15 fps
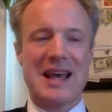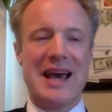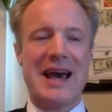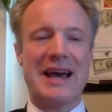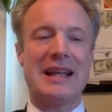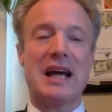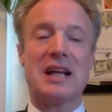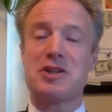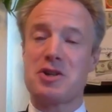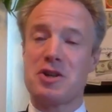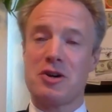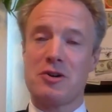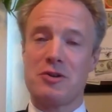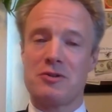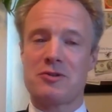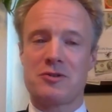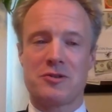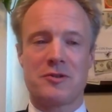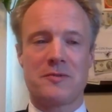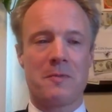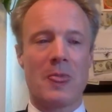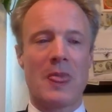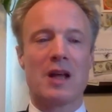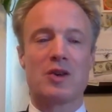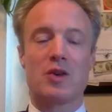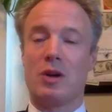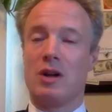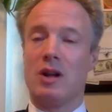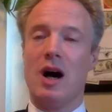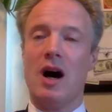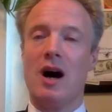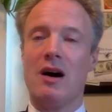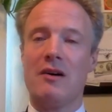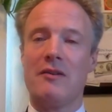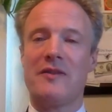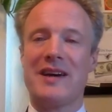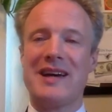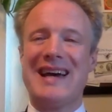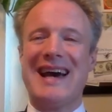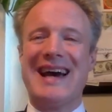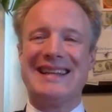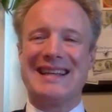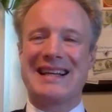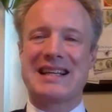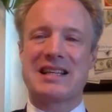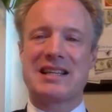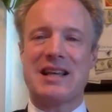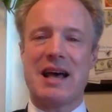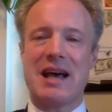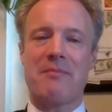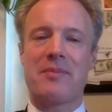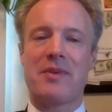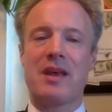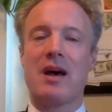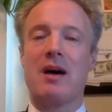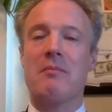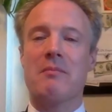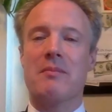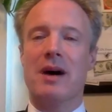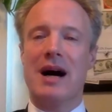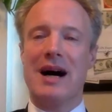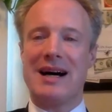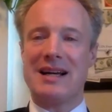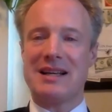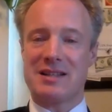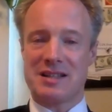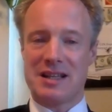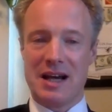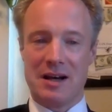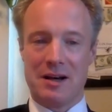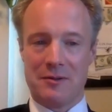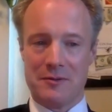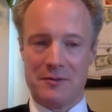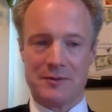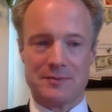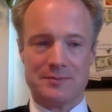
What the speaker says: And I choose to love and accept myself.